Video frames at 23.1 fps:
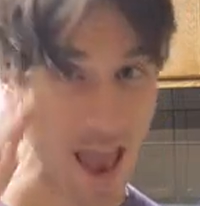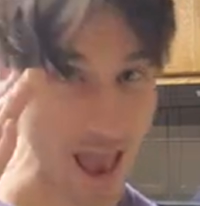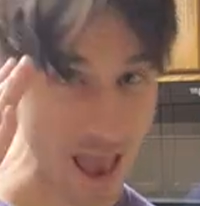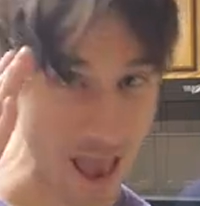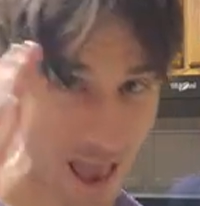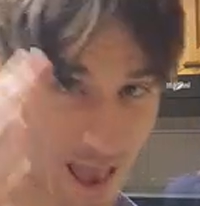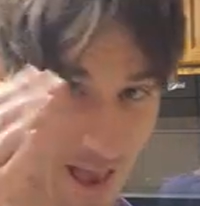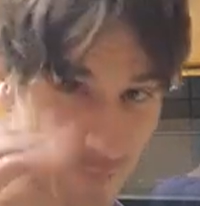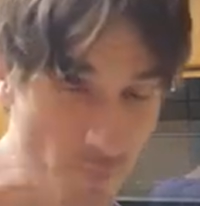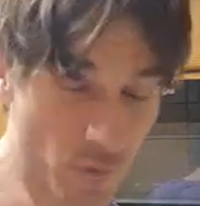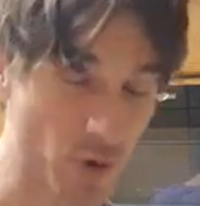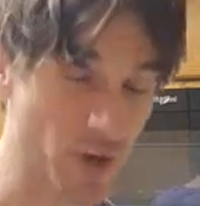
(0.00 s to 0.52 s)

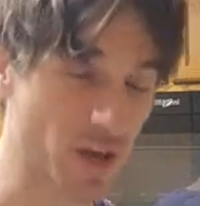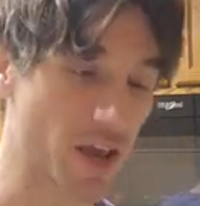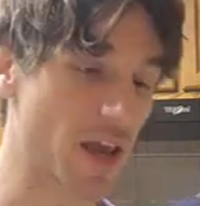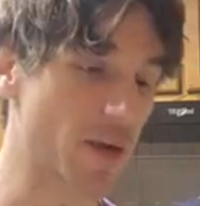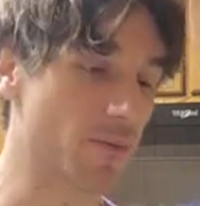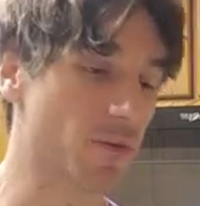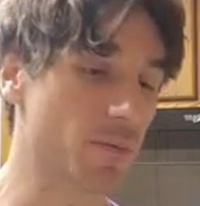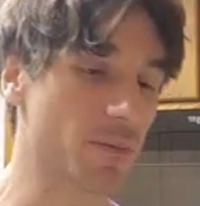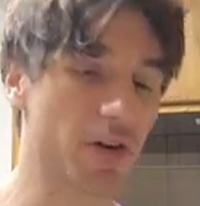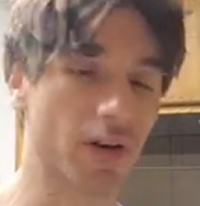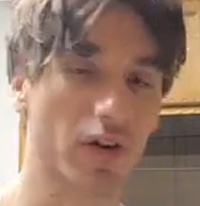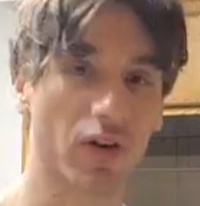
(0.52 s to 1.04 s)
Every game
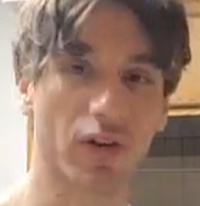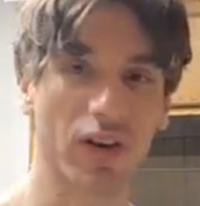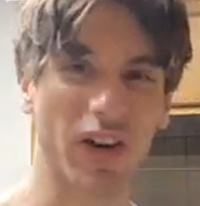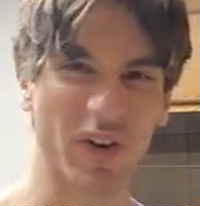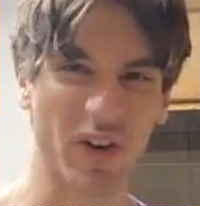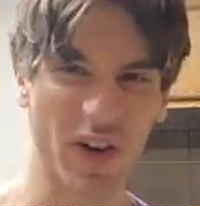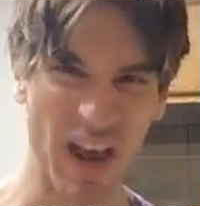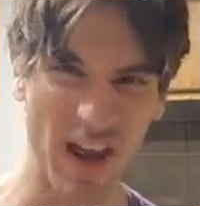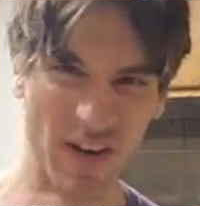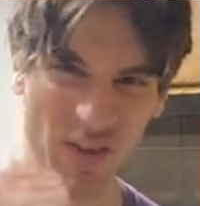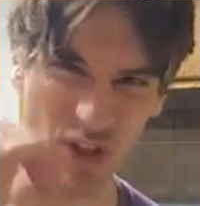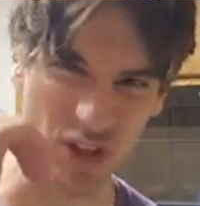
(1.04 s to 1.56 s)
from here on out,
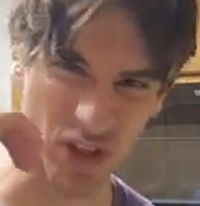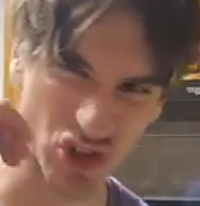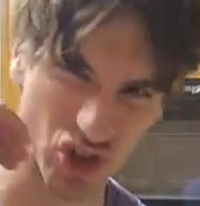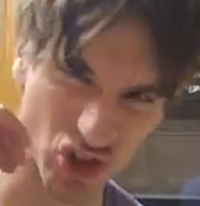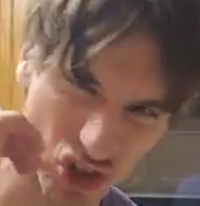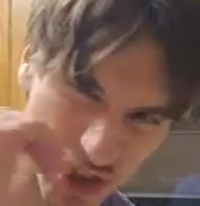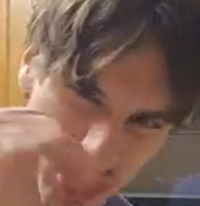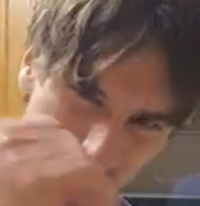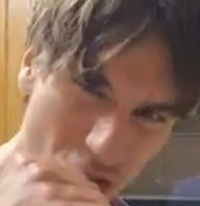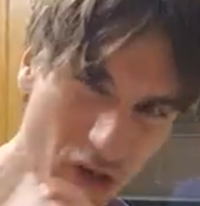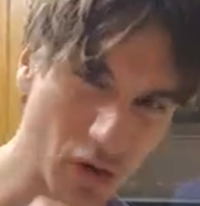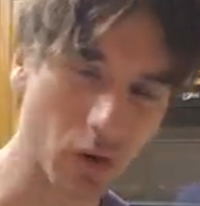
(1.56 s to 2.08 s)
every
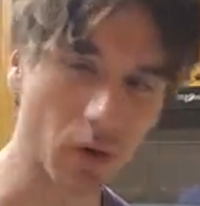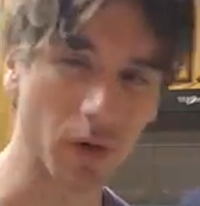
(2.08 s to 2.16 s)
single